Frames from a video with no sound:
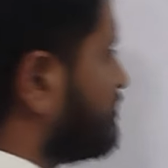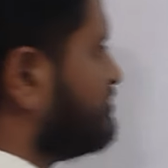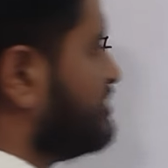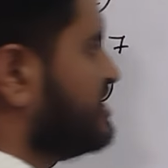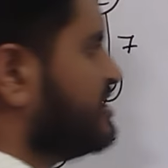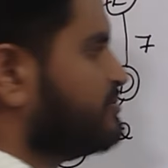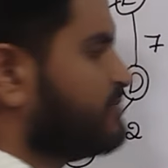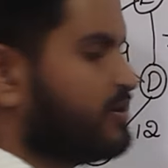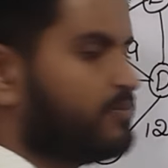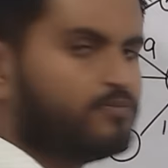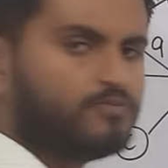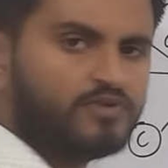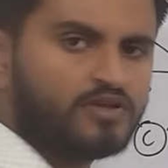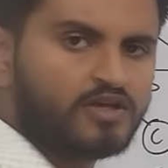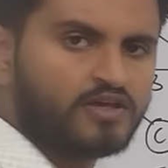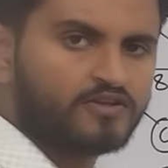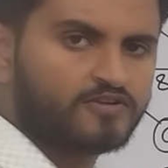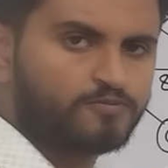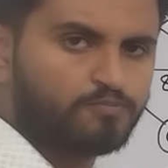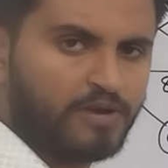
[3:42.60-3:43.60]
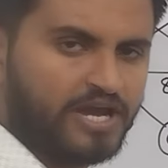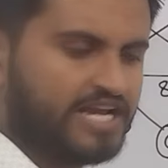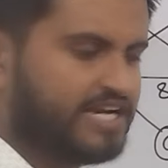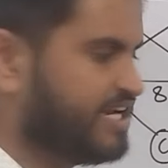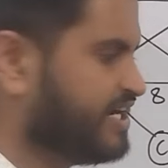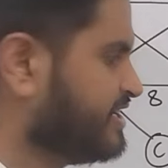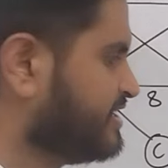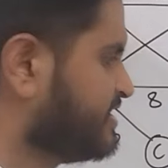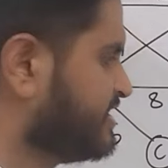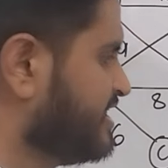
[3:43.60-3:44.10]
the minimum
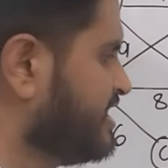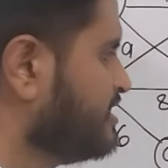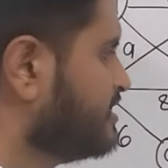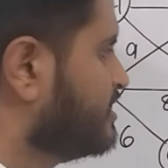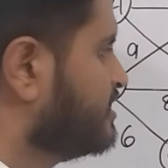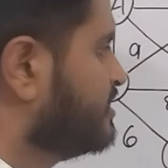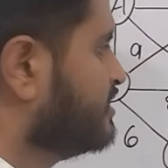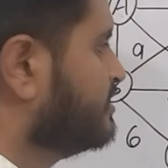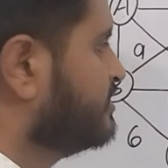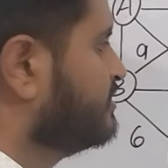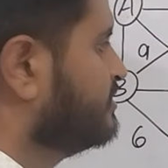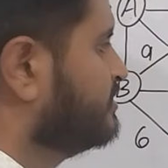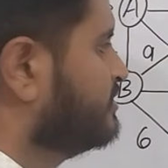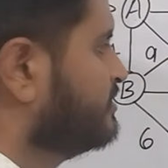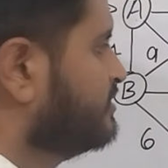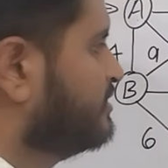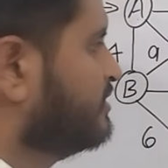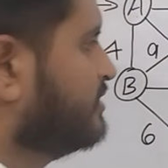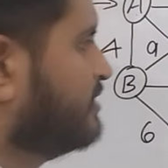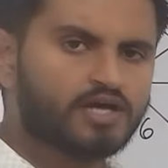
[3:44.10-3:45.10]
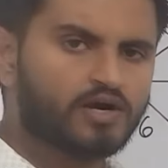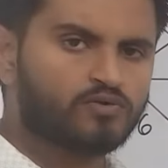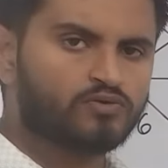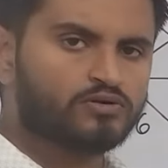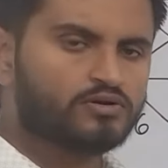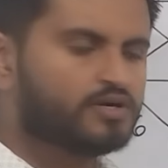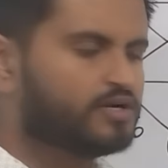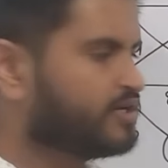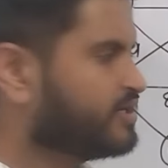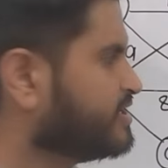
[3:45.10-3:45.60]
spanning tree.
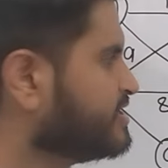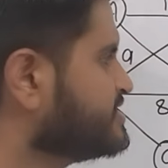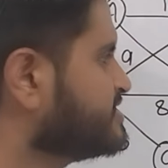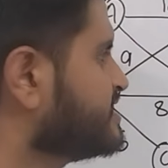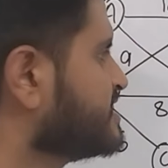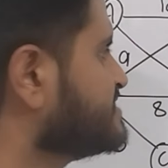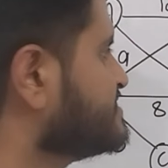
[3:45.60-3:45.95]
Now in